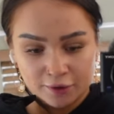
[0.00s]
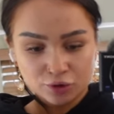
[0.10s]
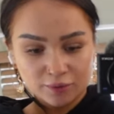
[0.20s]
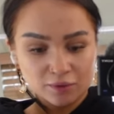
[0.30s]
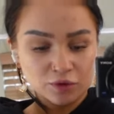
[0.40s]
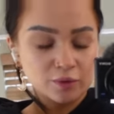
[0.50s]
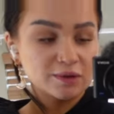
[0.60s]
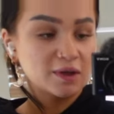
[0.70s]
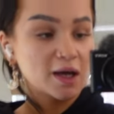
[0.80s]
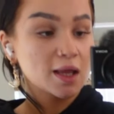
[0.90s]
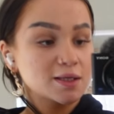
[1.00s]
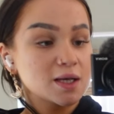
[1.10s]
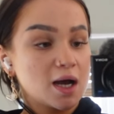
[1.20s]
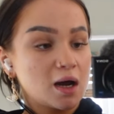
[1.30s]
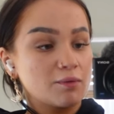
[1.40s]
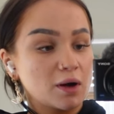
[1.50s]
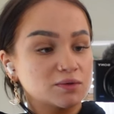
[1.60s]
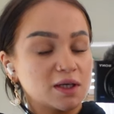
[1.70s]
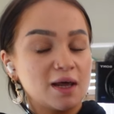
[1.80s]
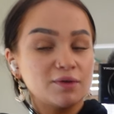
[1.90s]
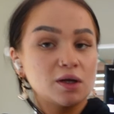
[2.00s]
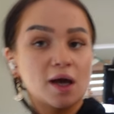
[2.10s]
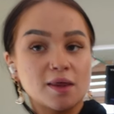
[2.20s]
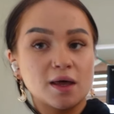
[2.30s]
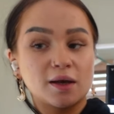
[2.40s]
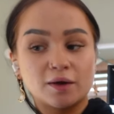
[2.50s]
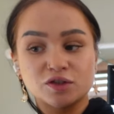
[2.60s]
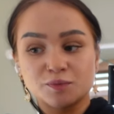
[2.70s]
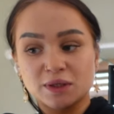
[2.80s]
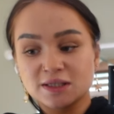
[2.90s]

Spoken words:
dropped him to his dad's at around 11, and then I've just been